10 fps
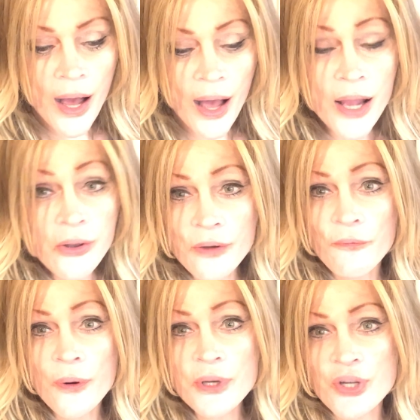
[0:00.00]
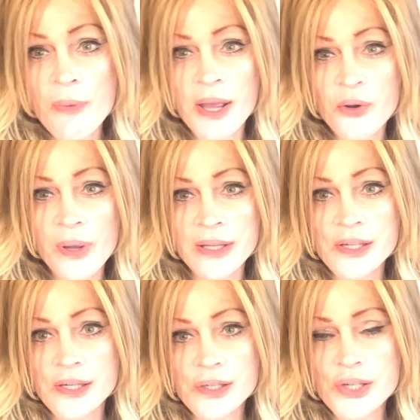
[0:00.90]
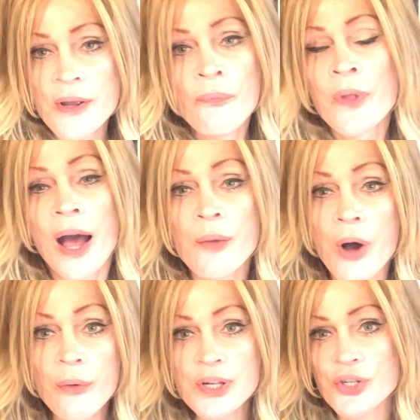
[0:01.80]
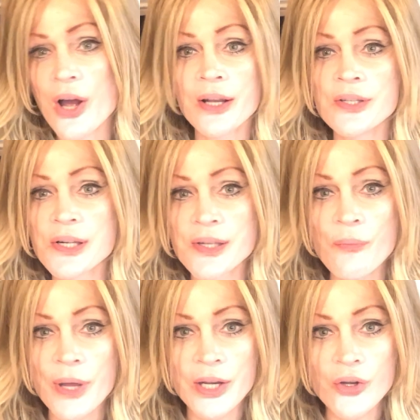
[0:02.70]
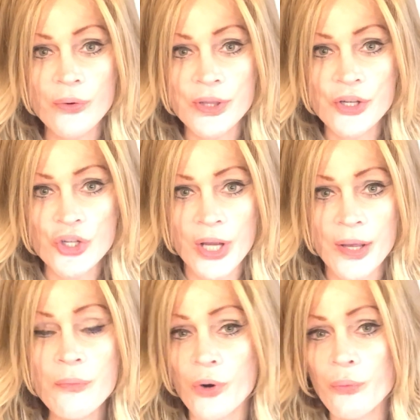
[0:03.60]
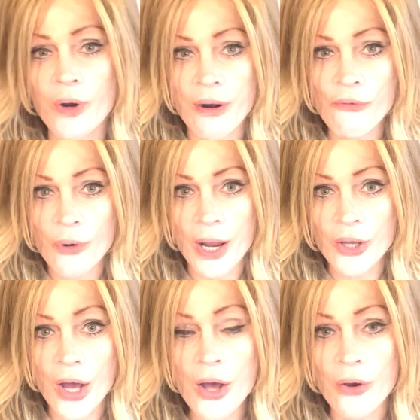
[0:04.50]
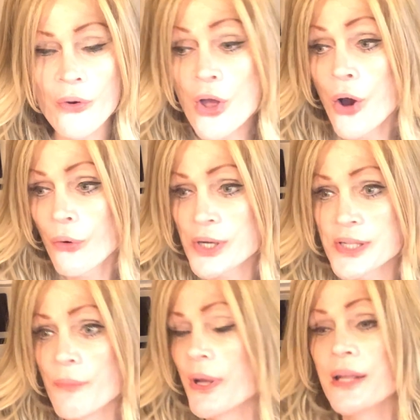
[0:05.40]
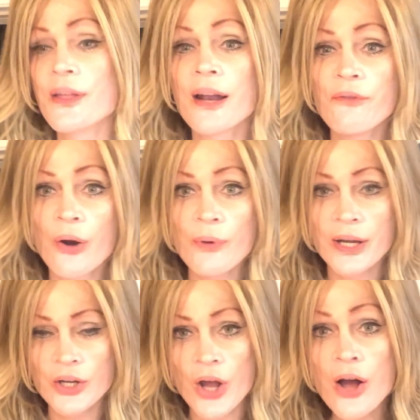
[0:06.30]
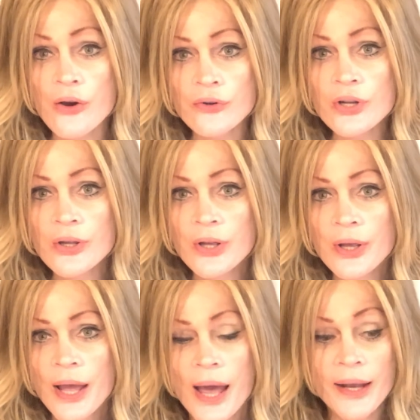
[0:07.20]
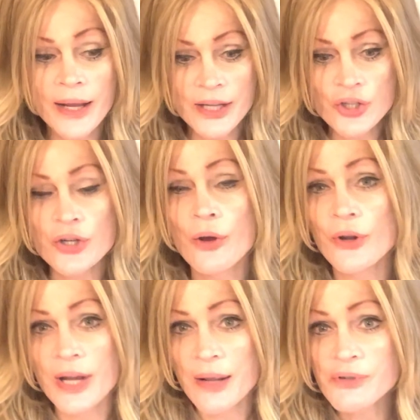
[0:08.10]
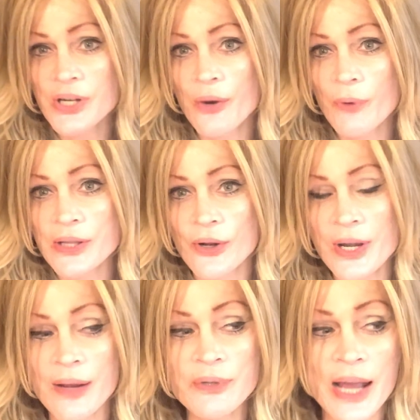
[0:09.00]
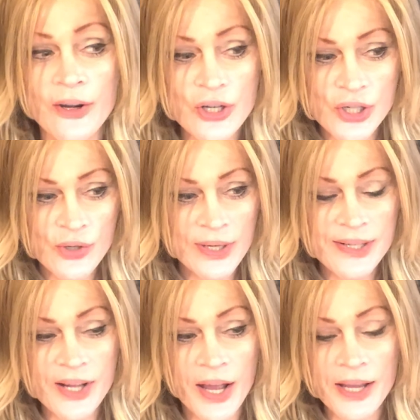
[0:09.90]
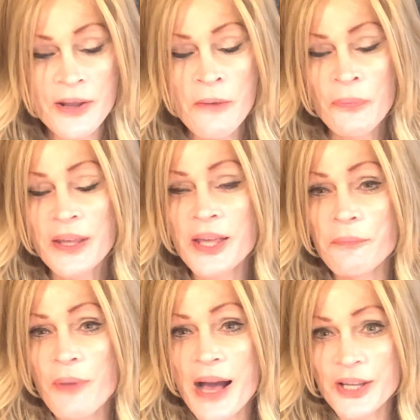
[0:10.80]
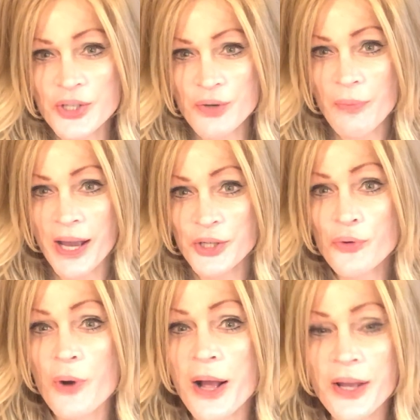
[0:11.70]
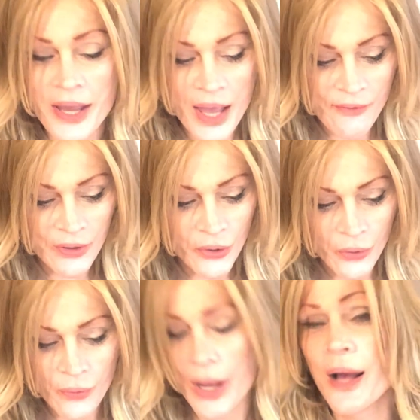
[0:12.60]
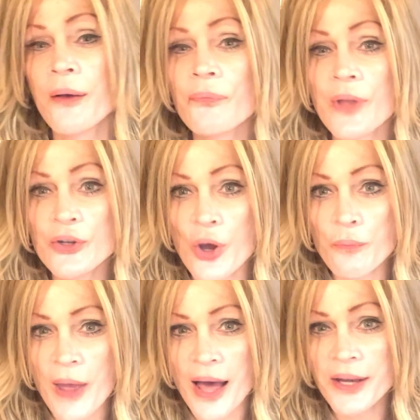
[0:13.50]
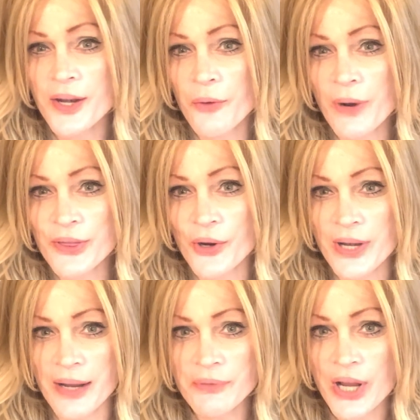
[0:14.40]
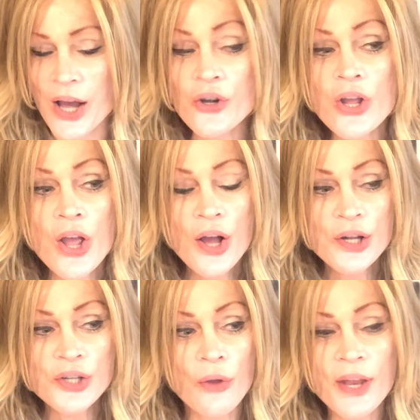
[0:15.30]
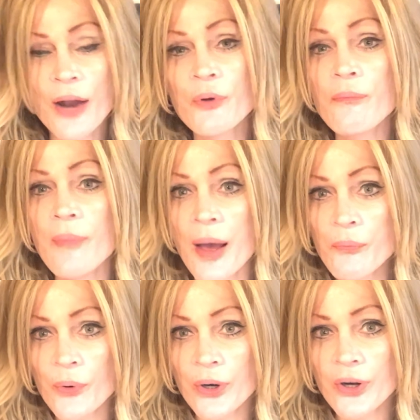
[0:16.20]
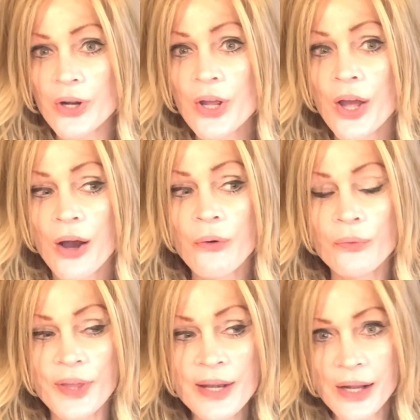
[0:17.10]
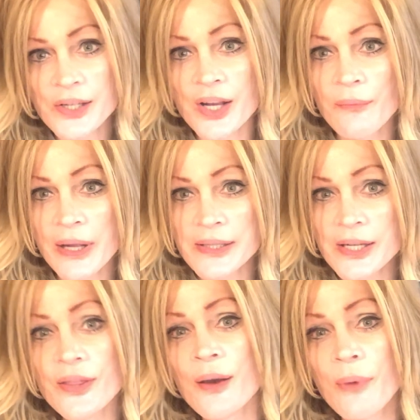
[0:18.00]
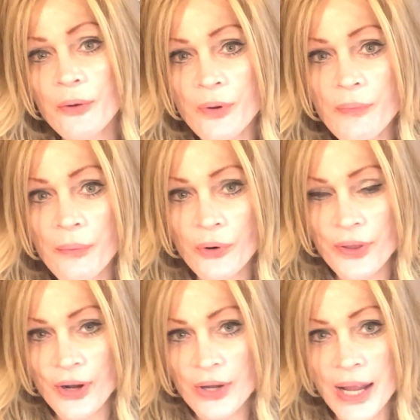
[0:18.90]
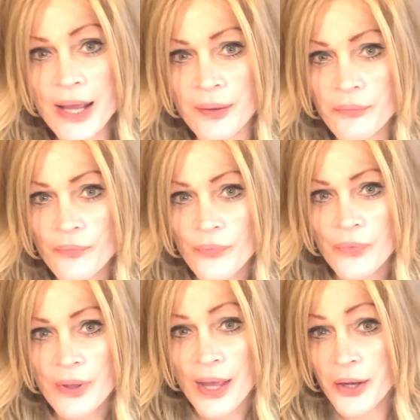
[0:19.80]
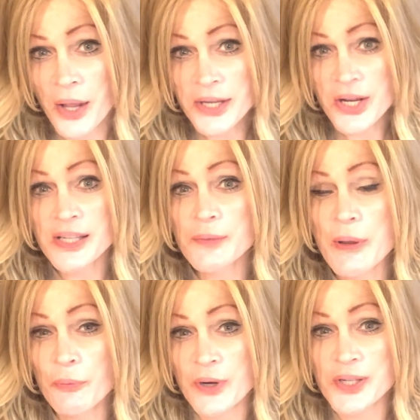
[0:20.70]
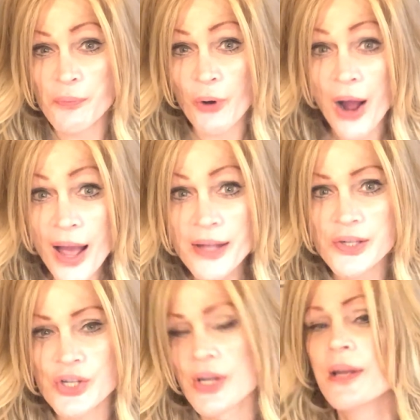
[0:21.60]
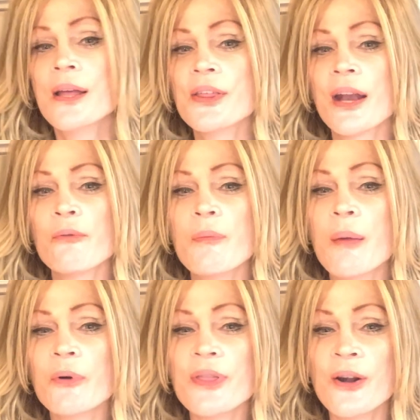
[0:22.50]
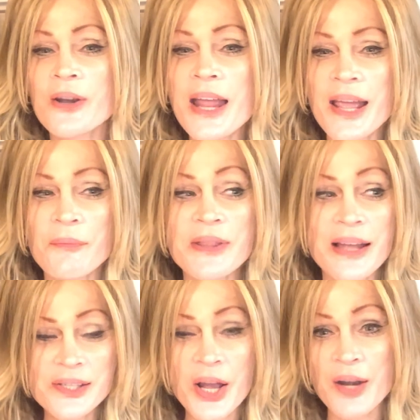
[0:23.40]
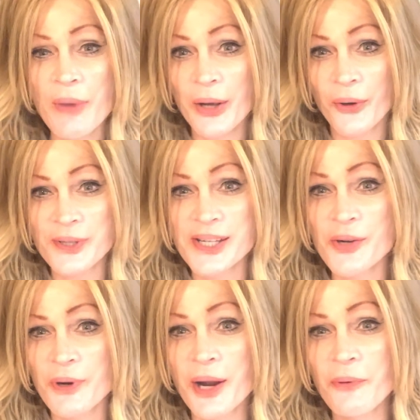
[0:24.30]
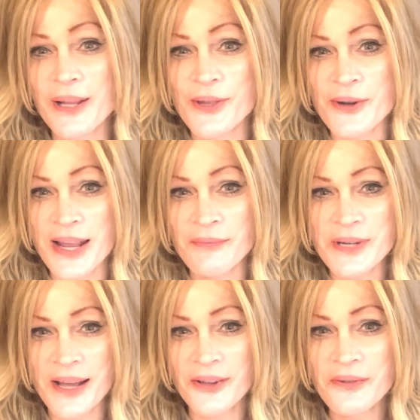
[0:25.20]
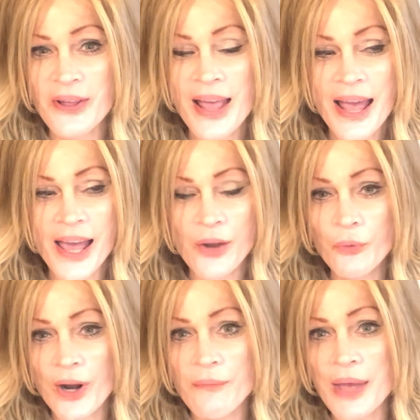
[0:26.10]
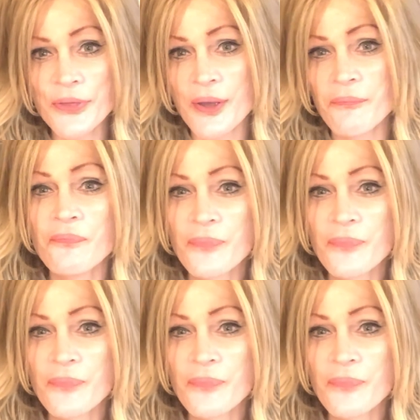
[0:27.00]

I look forward to my acquaintances. I'm always talking to somebody new at the gym or wherever I go, or somebody that I've already known. And I get to know their names, and I write their name down. As soon as I get back into my truck, I have a little notepad, and I write their name down so that I remember the next time I see them, I remember their name. A lot of times people are surprised that I remember their name, and that's kind of my little secret. I write their name down and where I met them.